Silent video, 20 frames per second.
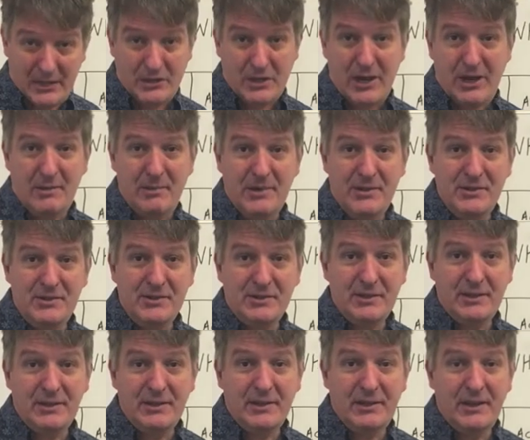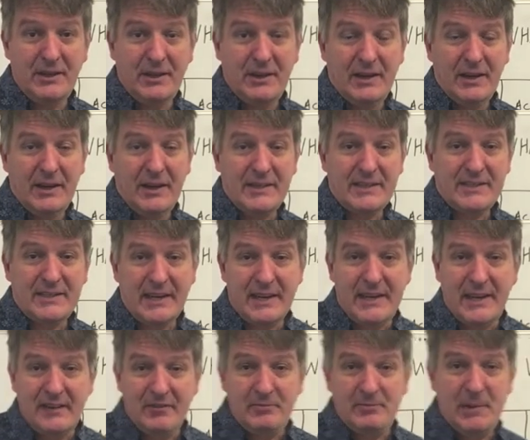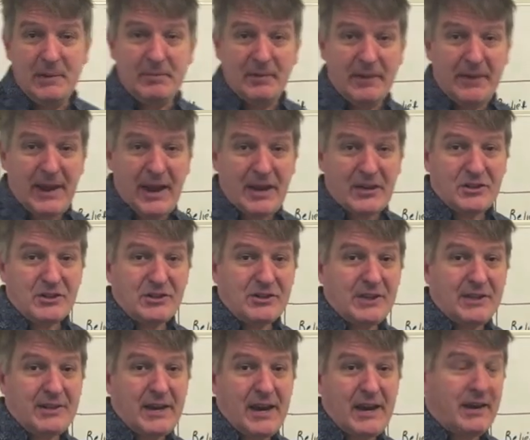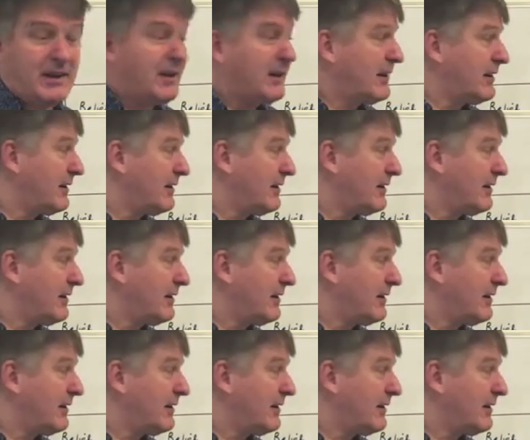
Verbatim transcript: job is is to give people the actions to take,